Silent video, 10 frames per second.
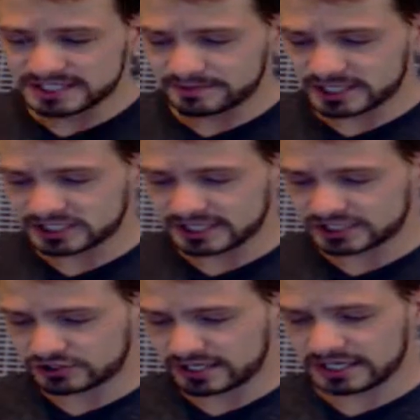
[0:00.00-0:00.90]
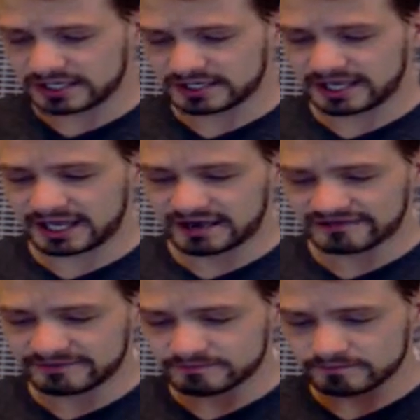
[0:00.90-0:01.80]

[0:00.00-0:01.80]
specialized training do they have?